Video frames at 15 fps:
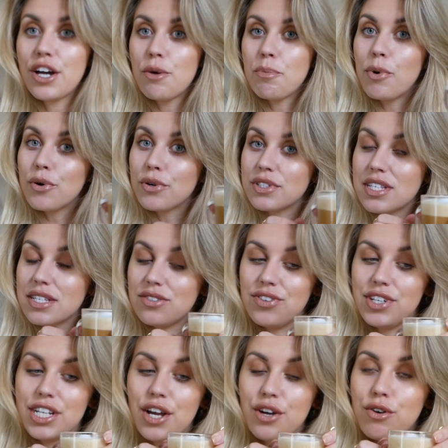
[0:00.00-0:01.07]
go pause this
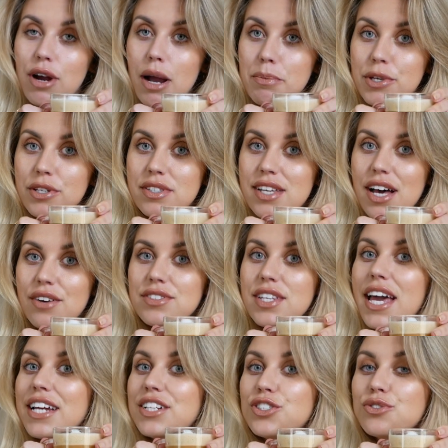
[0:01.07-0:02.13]
video, grab yourselves
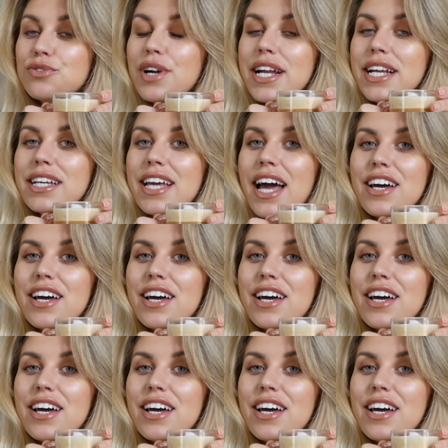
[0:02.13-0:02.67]
a drink,